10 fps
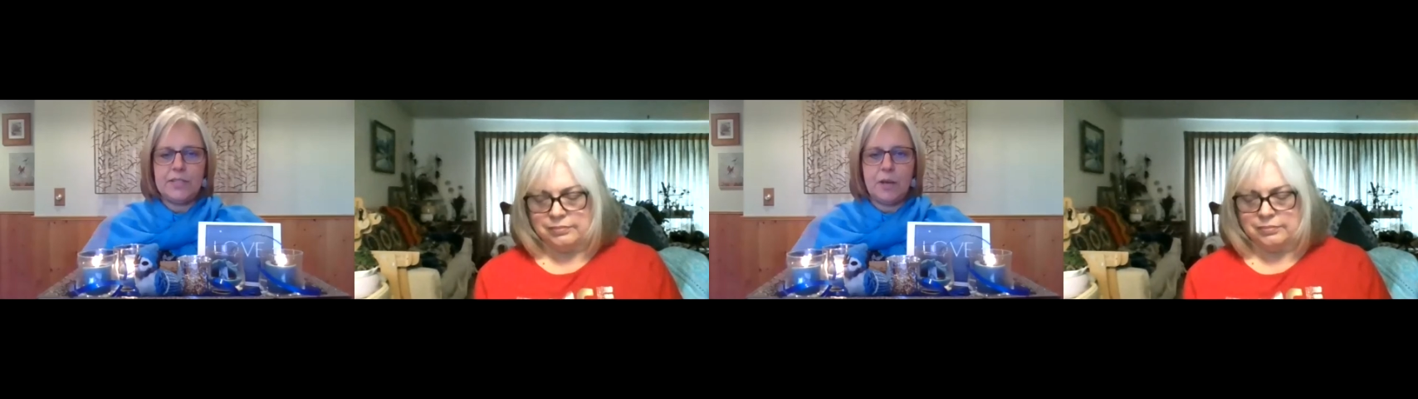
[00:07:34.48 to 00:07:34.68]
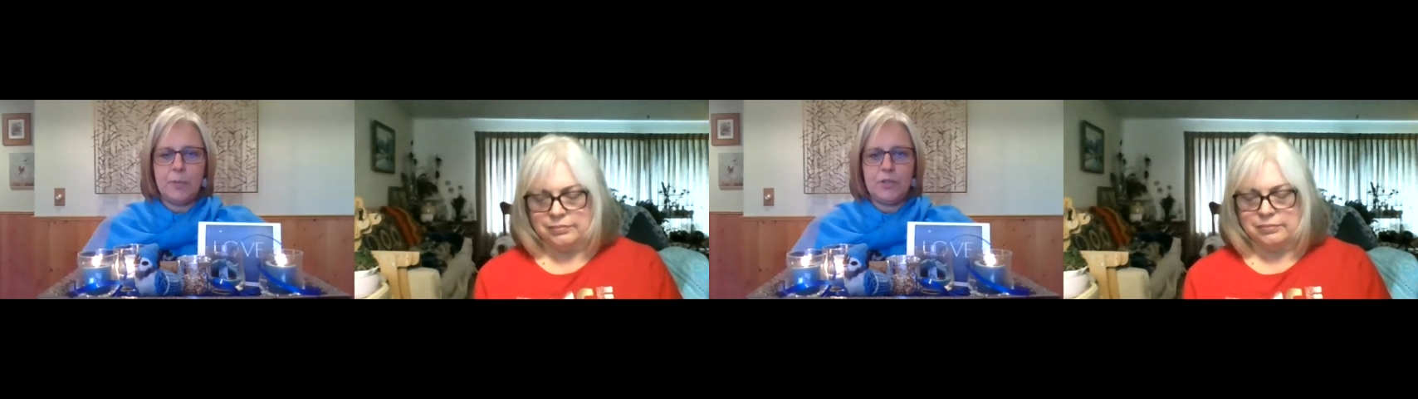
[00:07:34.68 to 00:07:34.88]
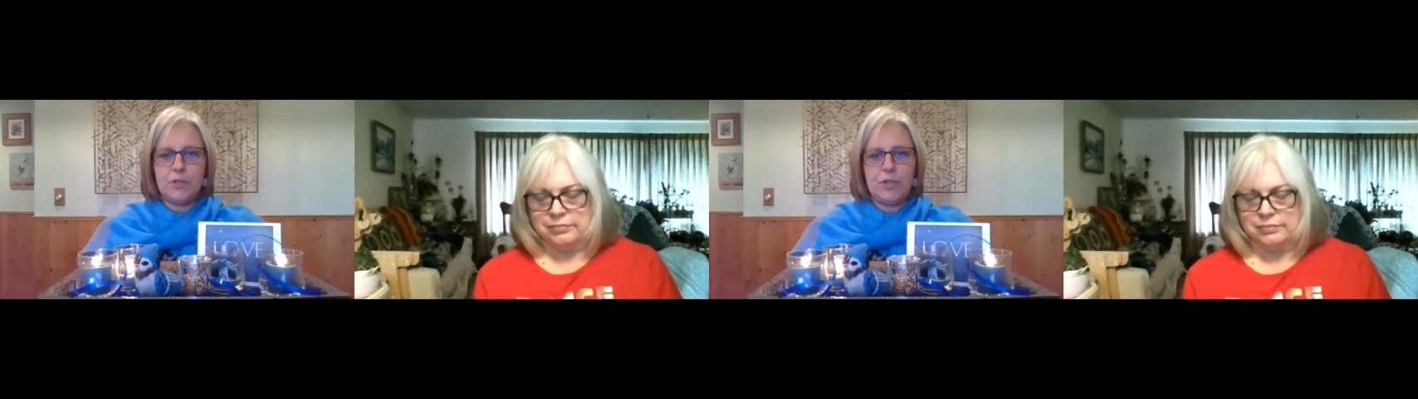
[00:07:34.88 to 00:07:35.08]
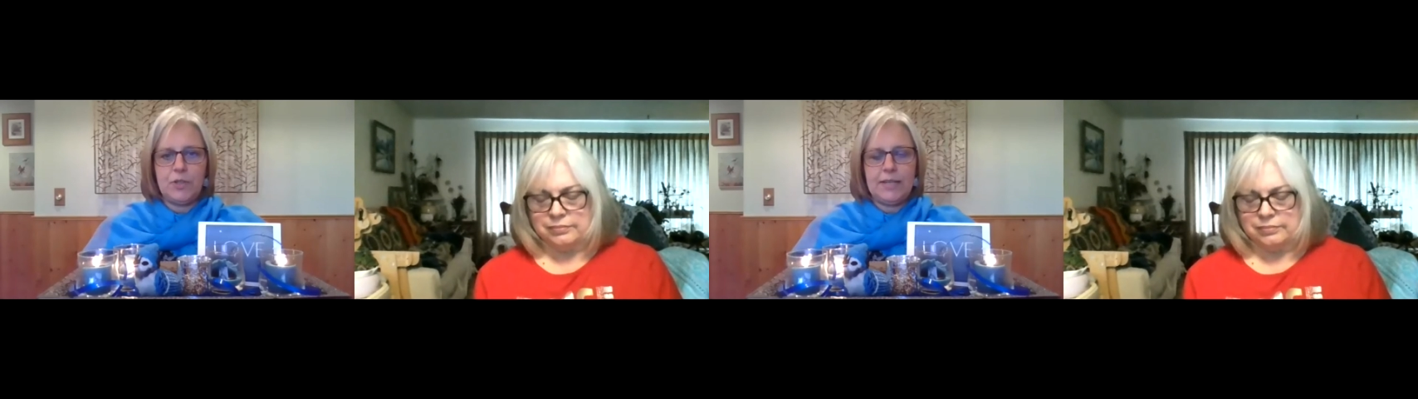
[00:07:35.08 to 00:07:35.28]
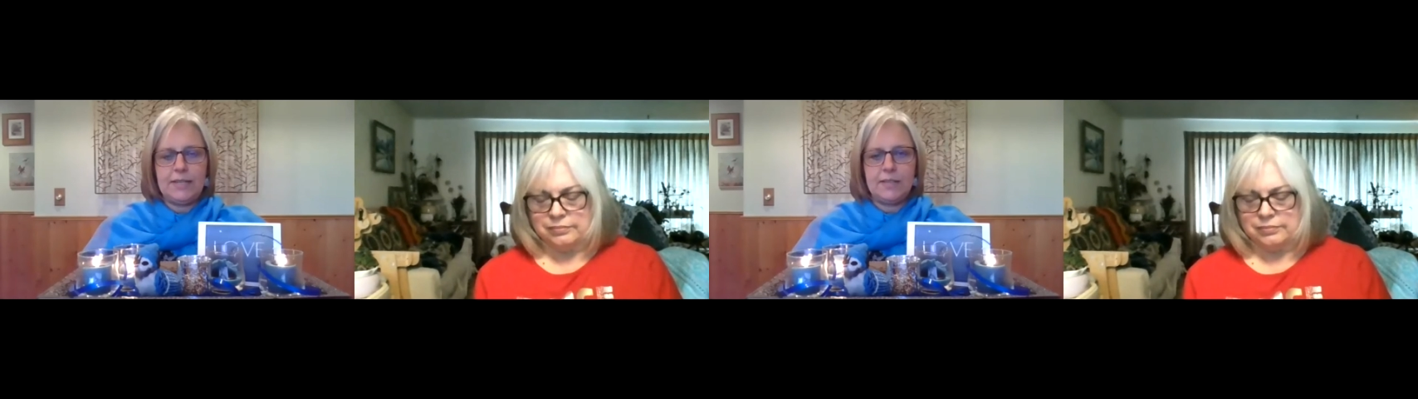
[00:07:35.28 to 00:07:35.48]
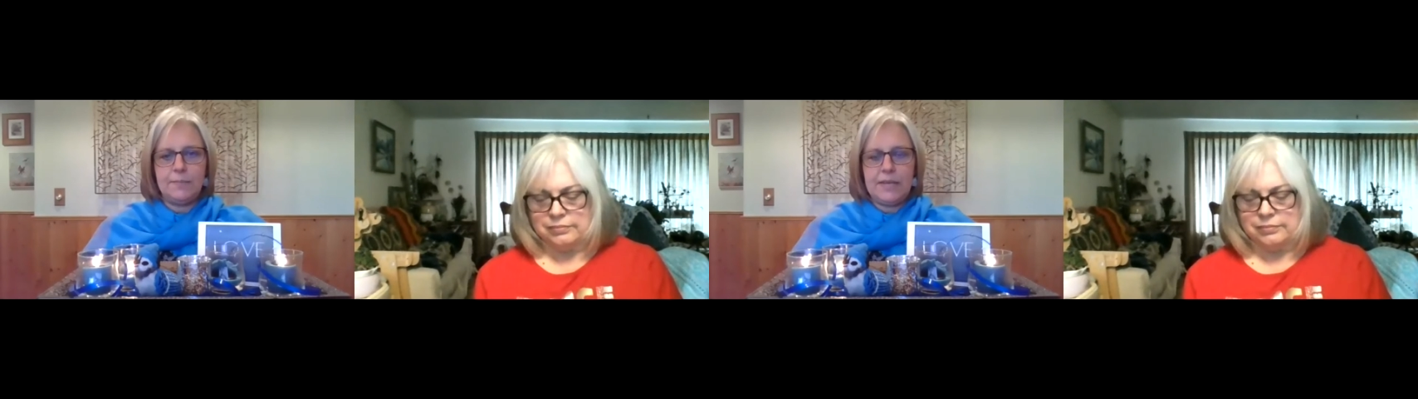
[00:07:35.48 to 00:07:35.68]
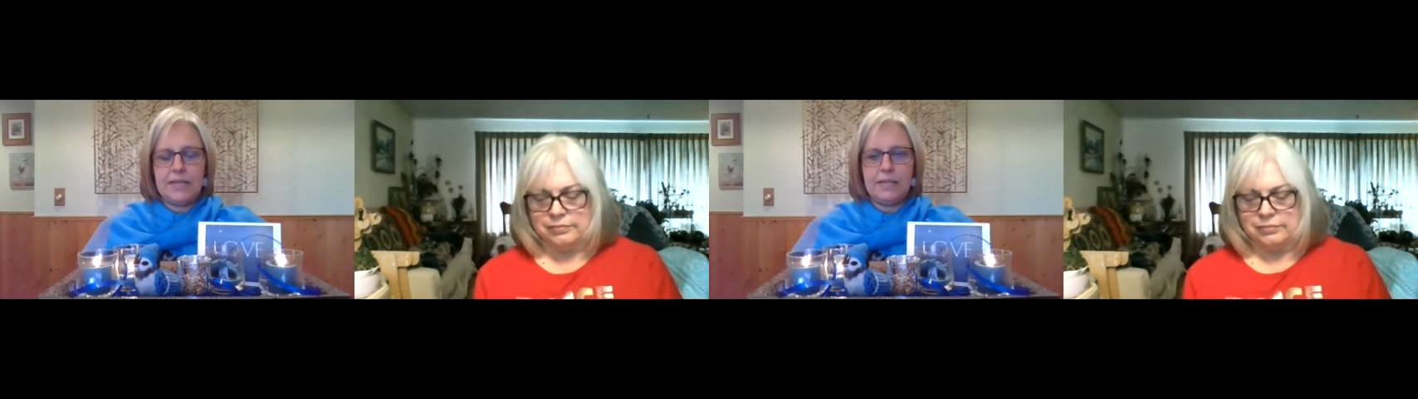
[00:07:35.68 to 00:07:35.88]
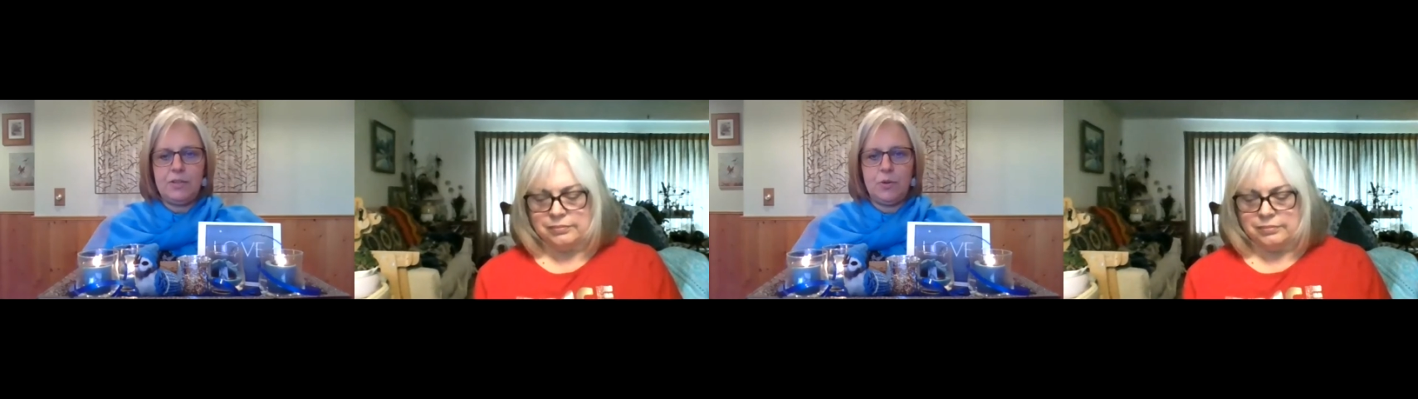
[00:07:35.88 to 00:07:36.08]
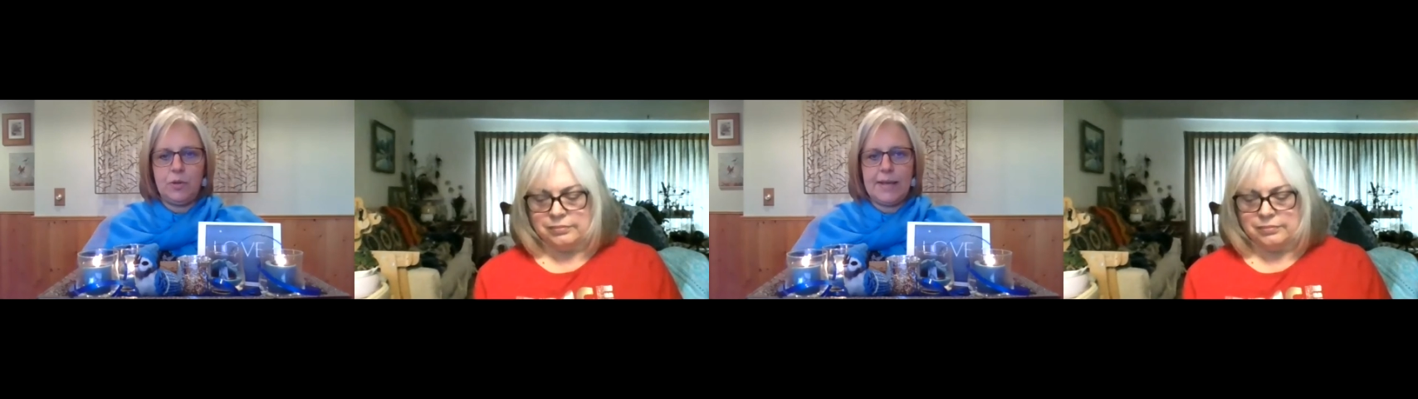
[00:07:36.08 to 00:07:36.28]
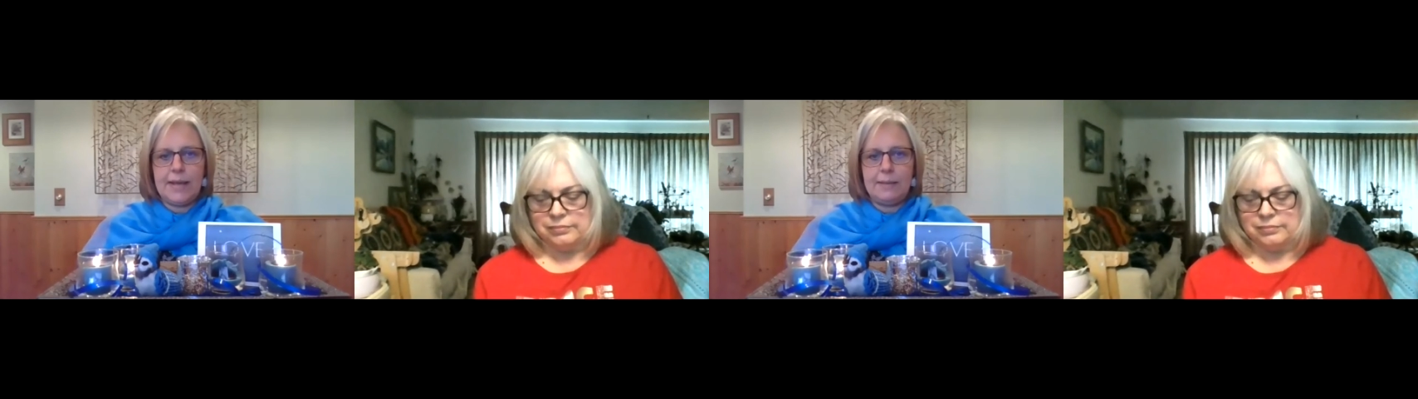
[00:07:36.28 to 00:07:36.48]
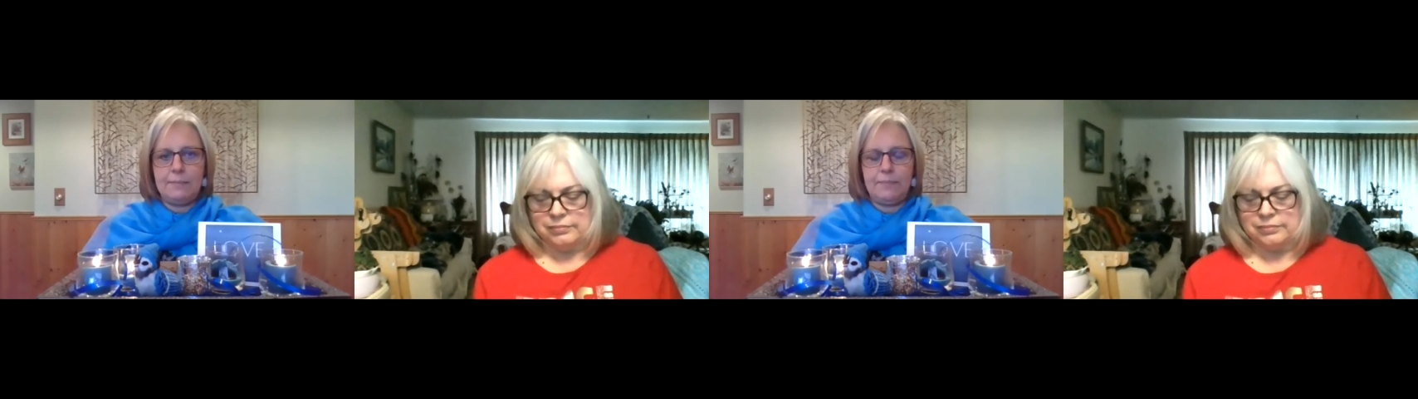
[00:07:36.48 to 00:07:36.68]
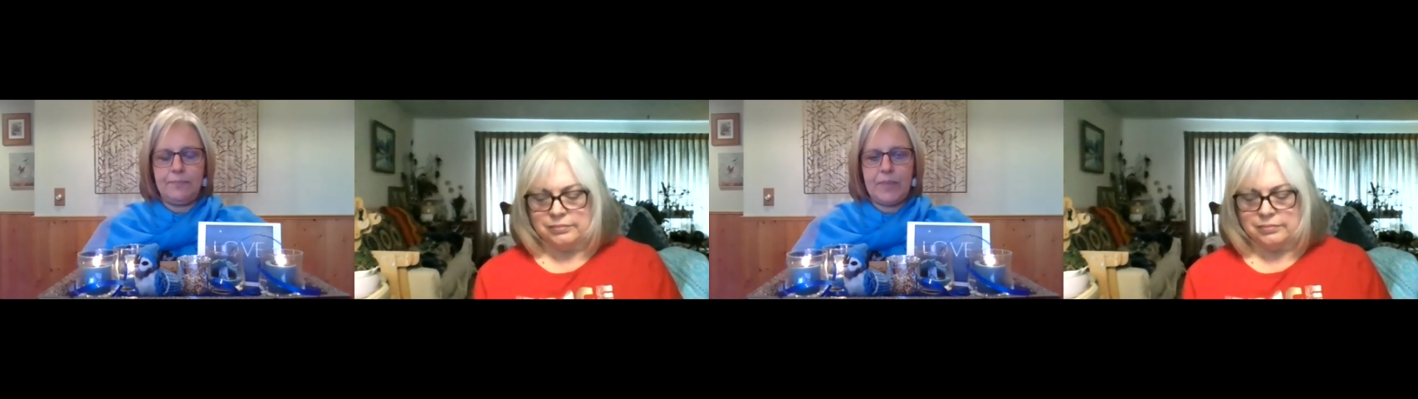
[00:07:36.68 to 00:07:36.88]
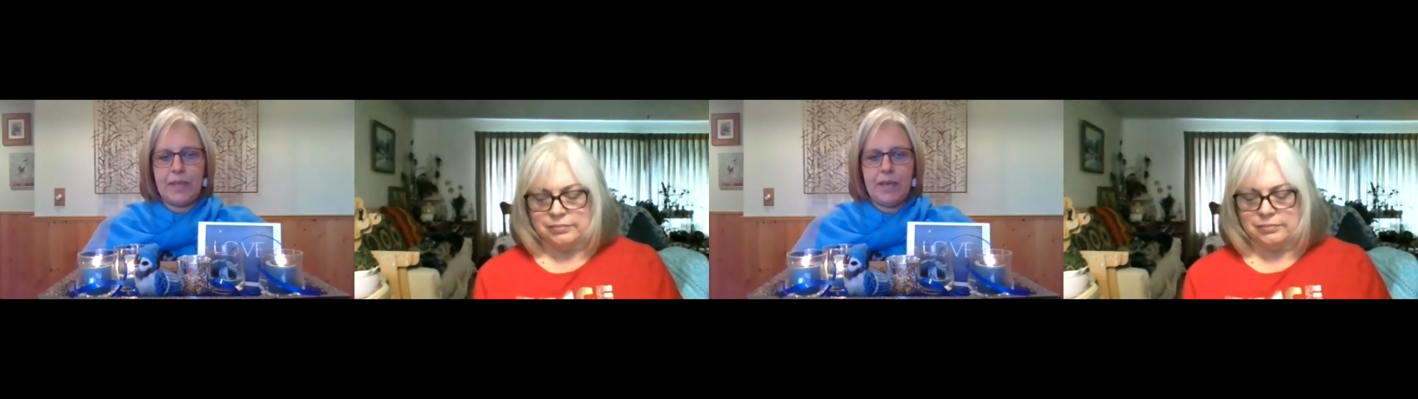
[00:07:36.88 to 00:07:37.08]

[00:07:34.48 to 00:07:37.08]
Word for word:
Speaker 1: this opportunity to meet in your name